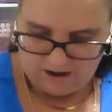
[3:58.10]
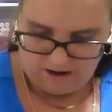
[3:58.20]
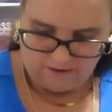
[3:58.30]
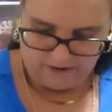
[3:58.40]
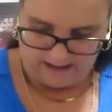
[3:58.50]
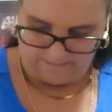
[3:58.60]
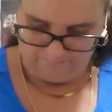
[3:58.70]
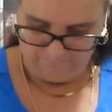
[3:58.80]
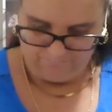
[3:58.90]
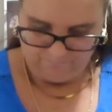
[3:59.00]
All right.
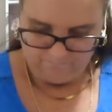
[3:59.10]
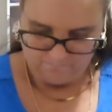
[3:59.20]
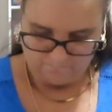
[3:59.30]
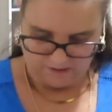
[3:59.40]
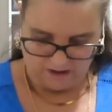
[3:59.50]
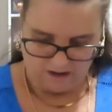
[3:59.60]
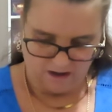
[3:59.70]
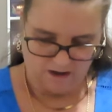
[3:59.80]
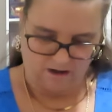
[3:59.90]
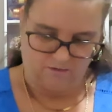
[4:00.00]

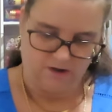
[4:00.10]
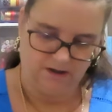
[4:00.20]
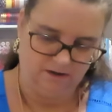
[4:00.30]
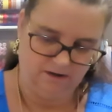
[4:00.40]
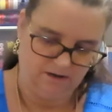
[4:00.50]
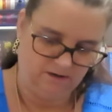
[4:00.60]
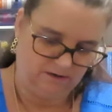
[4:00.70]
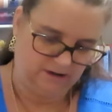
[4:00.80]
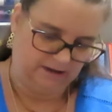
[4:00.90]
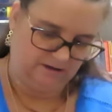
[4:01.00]
Oh,
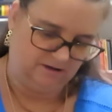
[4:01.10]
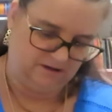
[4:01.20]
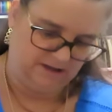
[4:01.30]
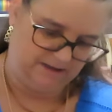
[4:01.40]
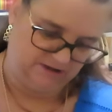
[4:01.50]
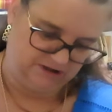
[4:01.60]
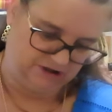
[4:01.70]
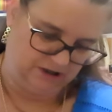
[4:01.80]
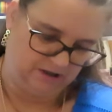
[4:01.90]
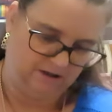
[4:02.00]
look at this.